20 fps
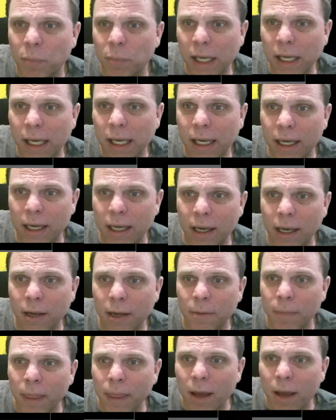B.
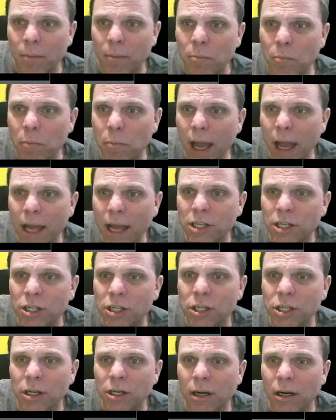Make
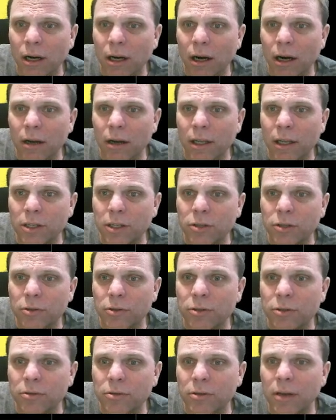sure that you
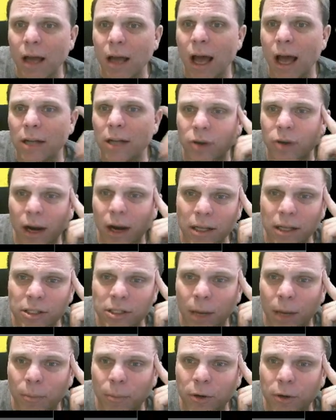do not try to
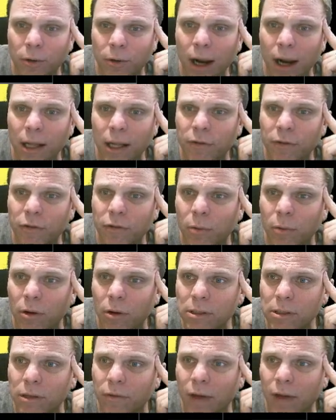jump directly from
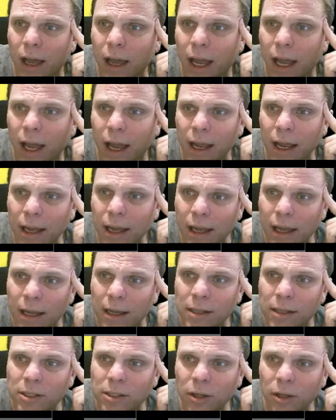moles of A
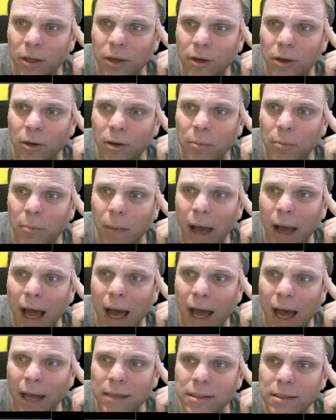to
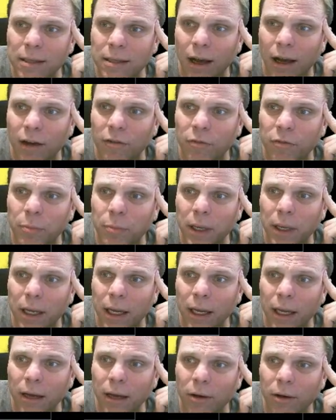mass of
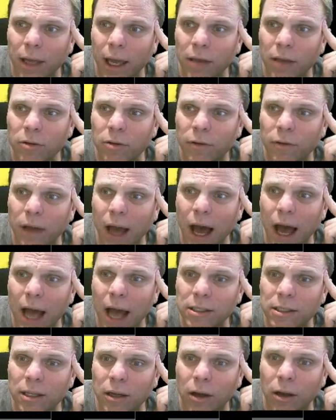B. Okay, you've
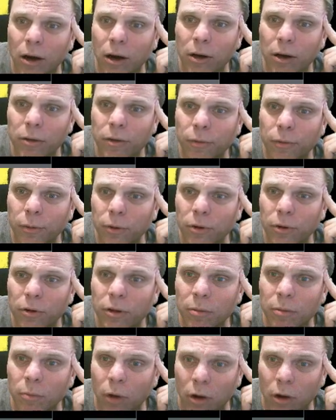got to go through
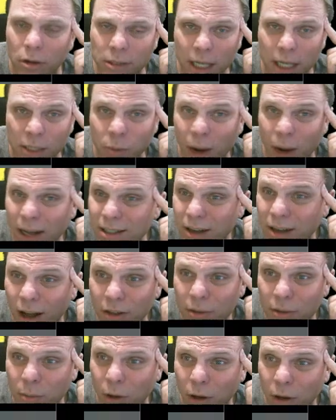the moles. That's why it's
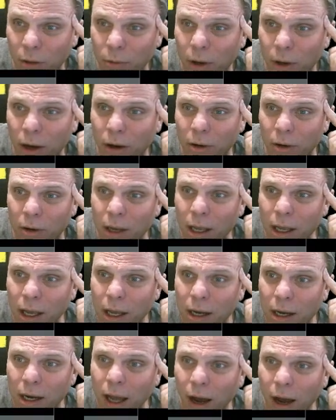called the mole road.
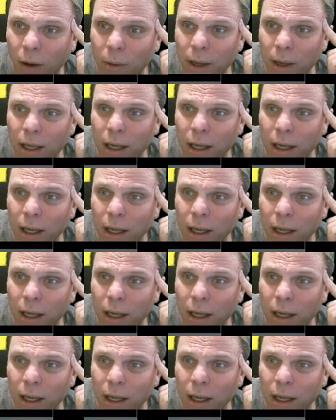Now